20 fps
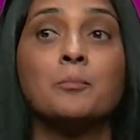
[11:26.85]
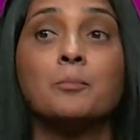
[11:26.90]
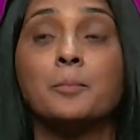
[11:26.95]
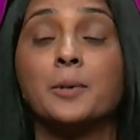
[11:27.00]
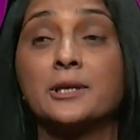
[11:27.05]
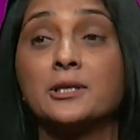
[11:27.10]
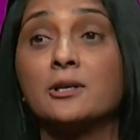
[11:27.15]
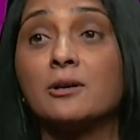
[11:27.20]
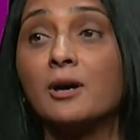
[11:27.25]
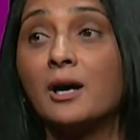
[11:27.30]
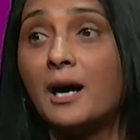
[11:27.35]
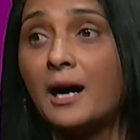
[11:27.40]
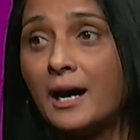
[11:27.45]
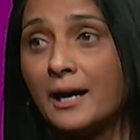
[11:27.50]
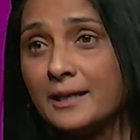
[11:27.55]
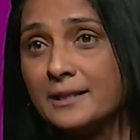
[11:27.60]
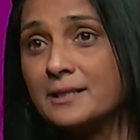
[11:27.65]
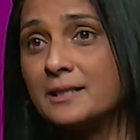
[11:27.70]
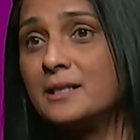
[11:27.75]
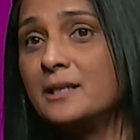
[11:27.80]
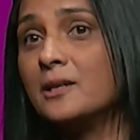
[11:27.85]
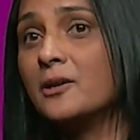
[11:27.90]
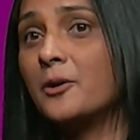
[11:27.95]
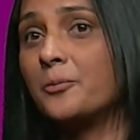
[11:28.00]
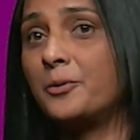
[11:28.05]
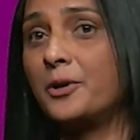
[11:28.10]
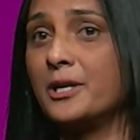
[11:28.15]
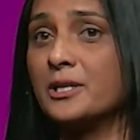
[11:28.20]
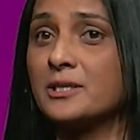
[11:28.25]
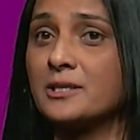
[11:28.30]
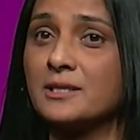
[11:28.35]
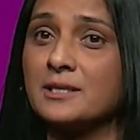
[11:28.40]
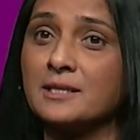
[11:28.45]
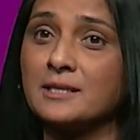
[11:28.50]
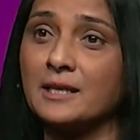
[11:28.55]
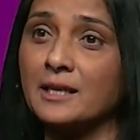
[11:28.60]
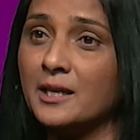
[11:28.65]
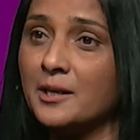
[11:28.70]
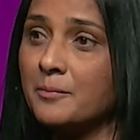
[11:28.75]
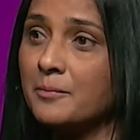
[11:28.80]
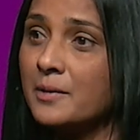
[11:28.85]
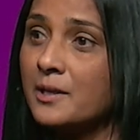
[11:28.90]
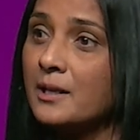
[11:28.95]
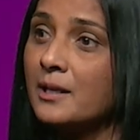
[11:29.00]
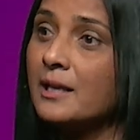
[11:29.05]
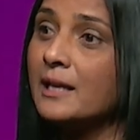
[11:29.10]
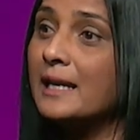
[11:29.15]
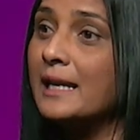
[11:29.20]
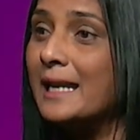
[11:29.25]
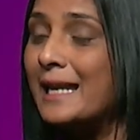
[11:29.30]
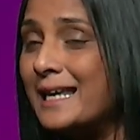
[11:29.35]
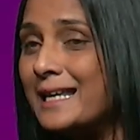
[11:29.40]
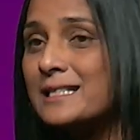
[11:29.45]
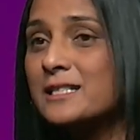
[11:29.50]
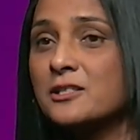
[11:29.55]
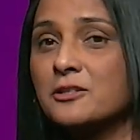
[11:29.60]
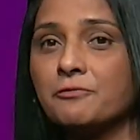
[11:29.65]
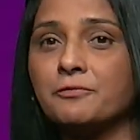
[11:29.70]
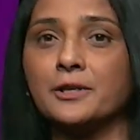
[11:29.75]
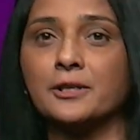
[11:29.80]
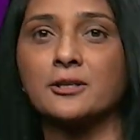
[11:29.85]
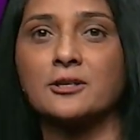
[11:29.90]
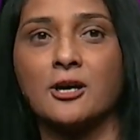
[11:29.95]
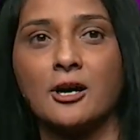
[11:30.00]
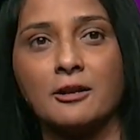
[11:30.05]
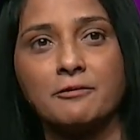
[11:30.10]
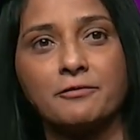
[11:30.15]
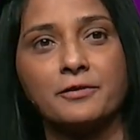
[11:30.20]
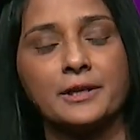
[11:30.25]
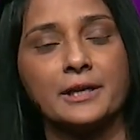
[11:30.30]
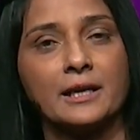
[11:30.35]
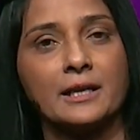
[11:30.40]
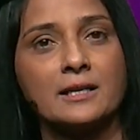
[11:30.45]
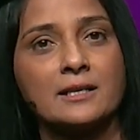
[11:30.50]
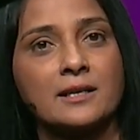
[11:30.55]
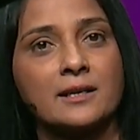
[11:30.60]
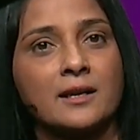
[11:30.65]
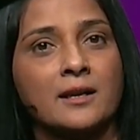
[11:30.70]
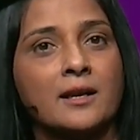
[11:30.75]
but your IT operations team needs to feel confident